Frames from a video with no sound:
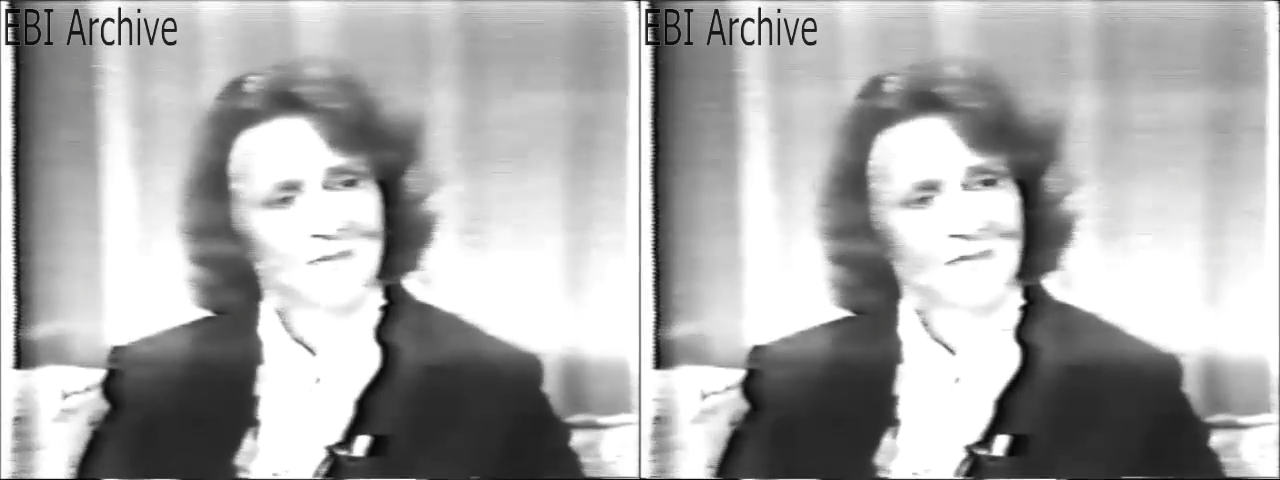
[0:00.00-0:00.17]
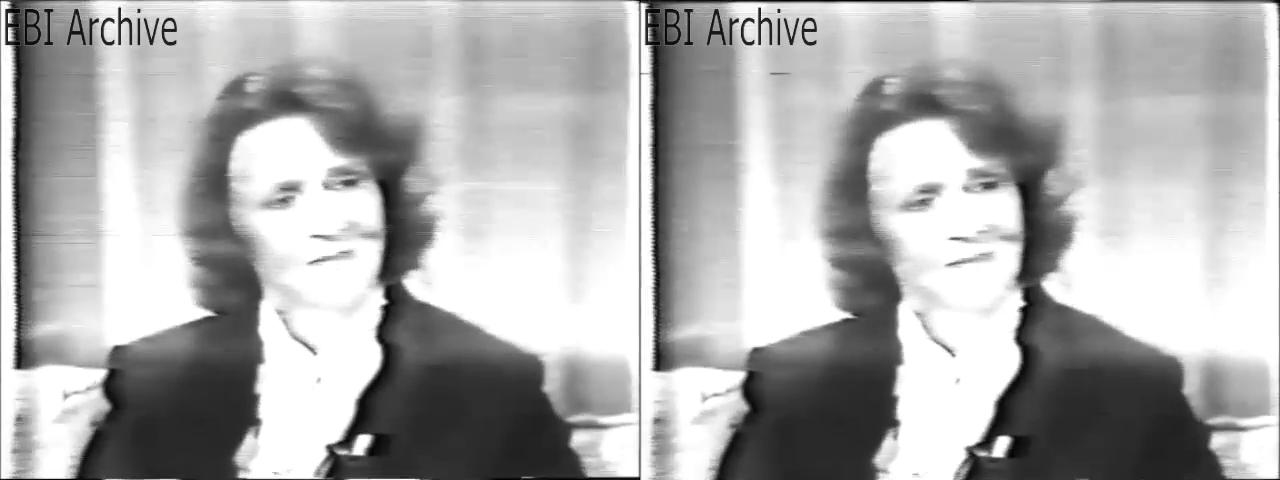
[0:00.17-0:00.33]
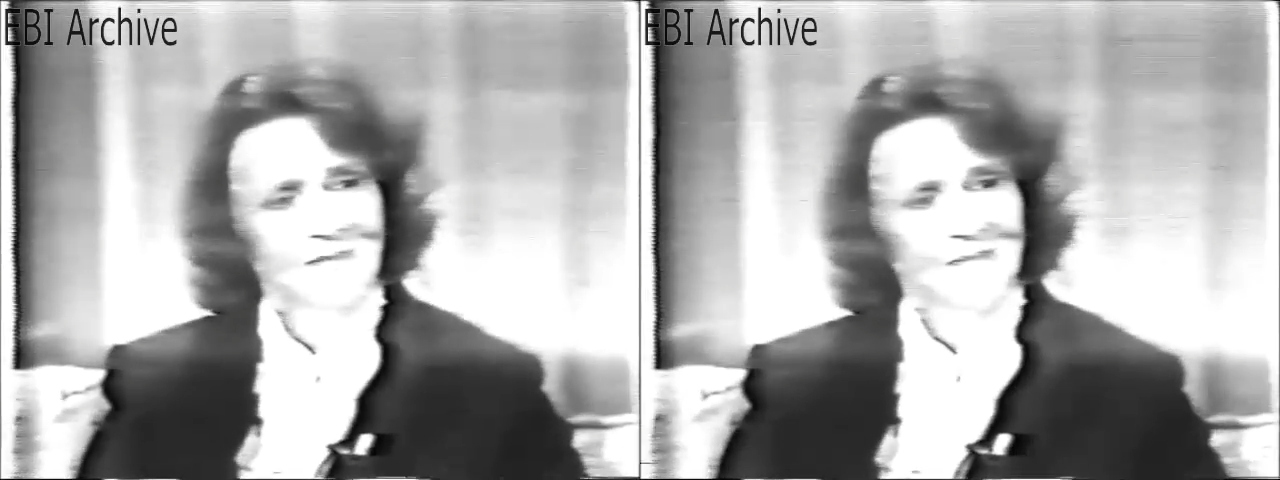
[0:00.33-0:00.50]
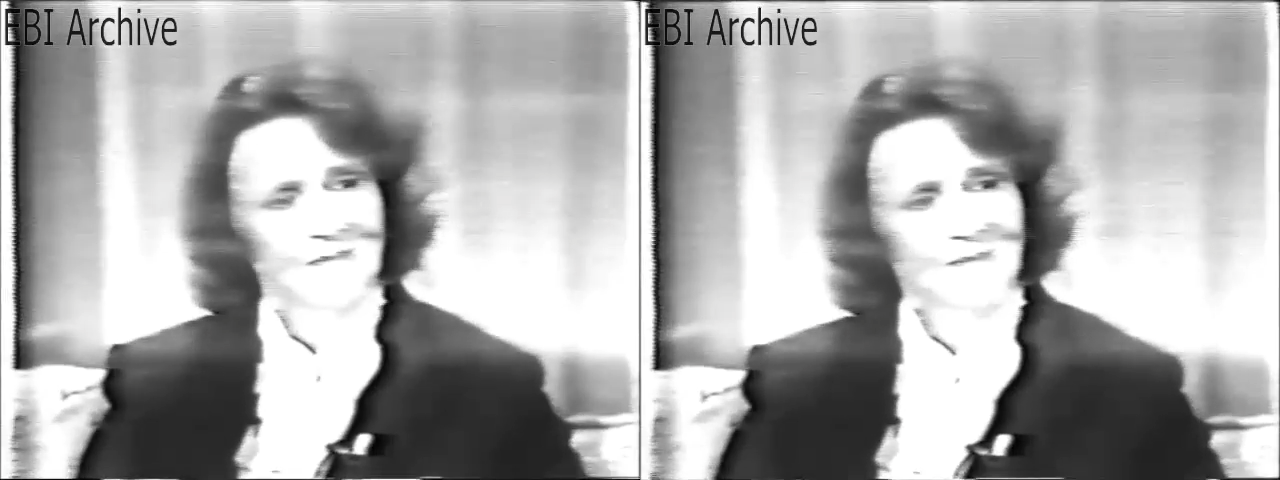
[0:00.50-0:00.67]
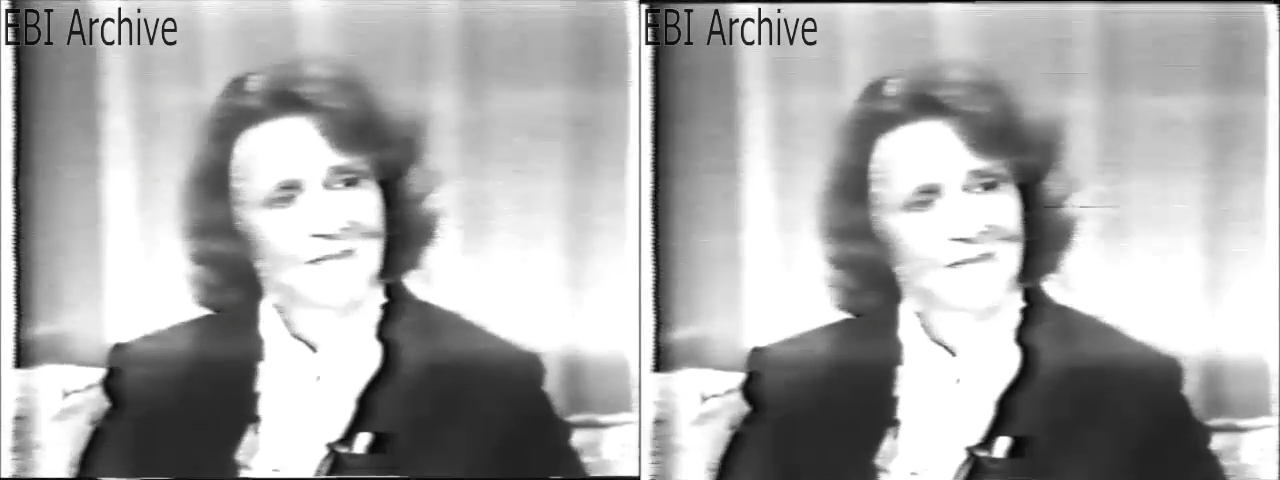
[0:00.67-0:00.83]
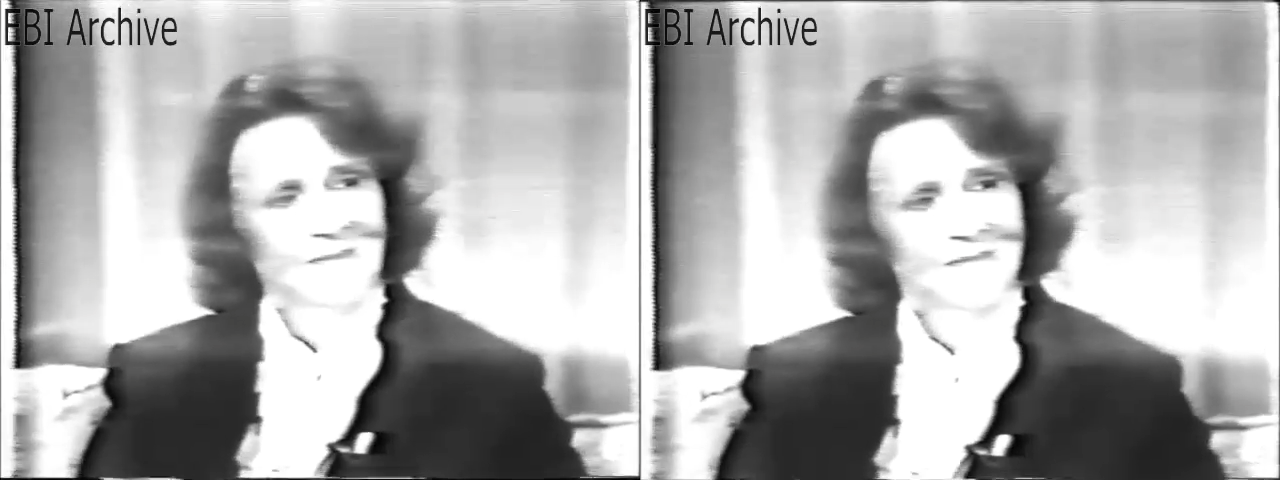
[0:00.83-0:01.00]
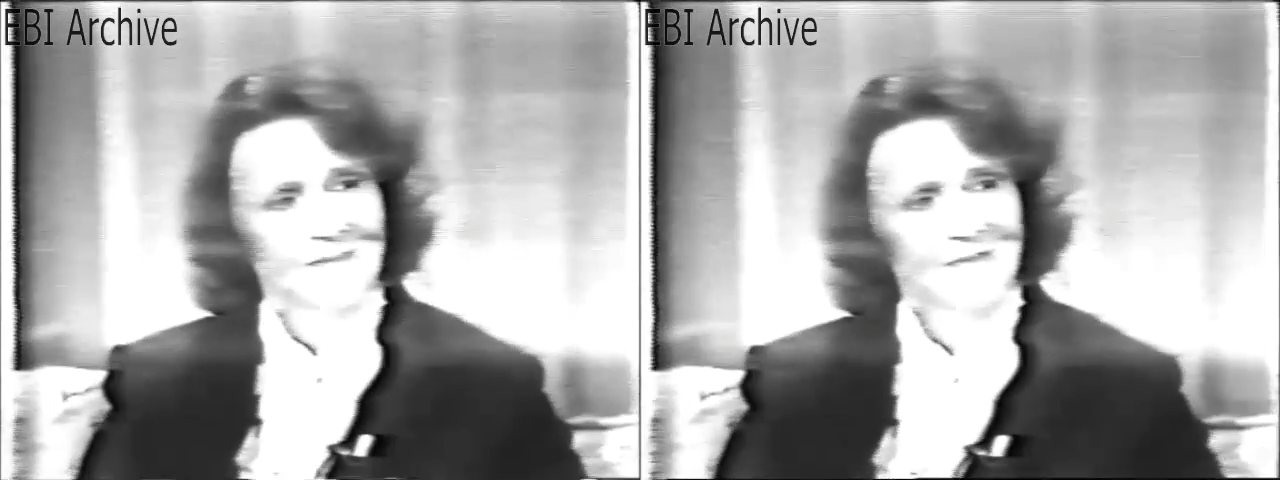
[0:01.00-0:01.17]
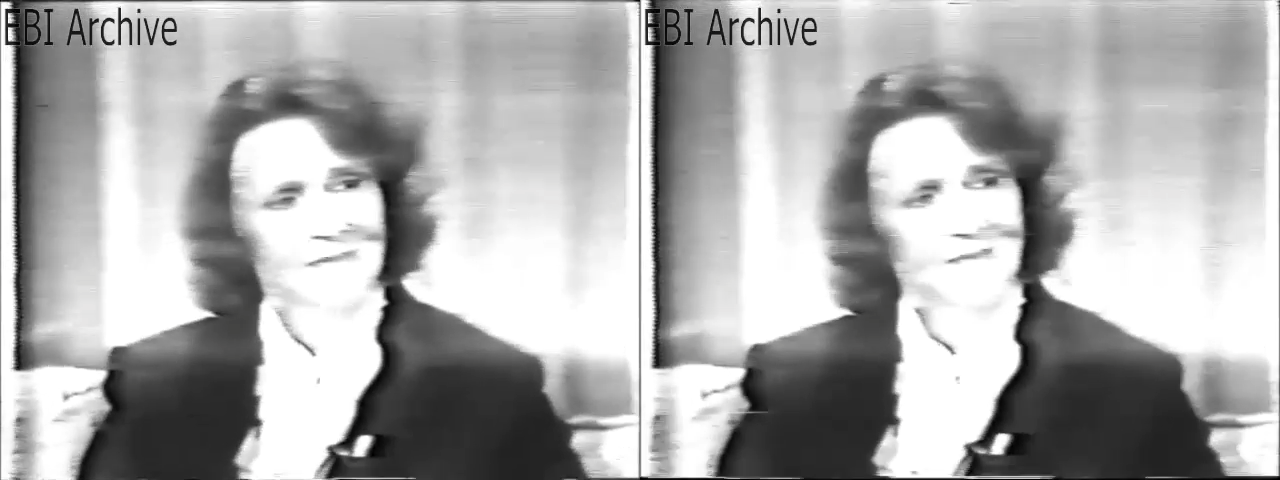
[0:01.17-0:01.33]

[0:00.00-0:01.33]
because I've known her